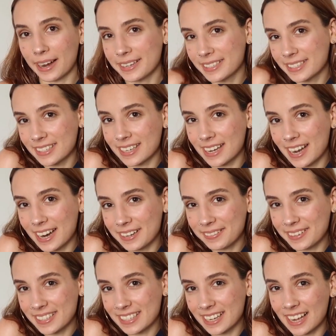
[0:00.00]
But
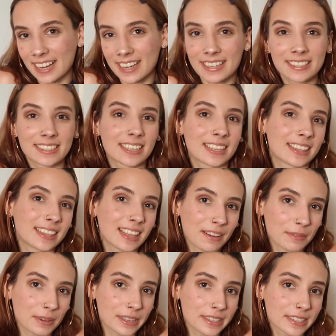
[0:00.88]
anyways, guys,
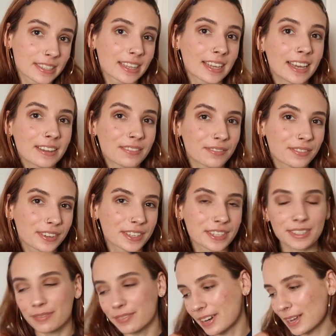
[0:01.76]
that was it for
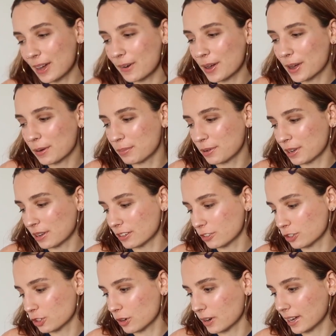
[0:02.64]
this video. I hope you all
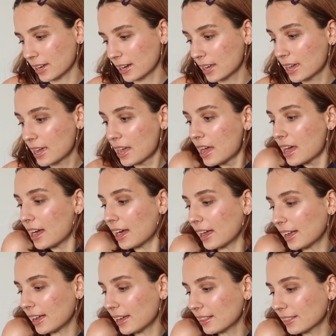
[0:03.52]
enjoyed.
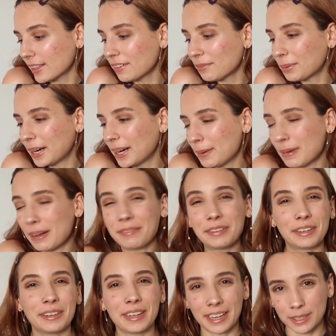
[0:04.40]
I love Brandy
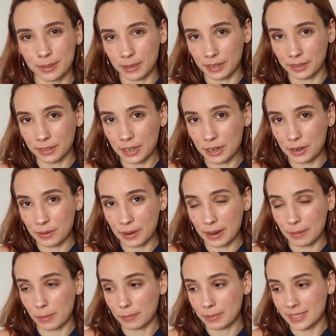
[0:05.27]
Melville. As we all know,
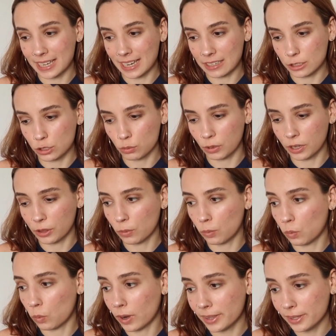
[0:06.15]
I'm obsessed with
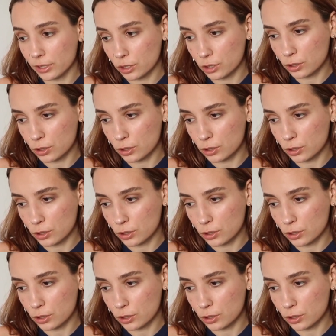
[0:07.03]
one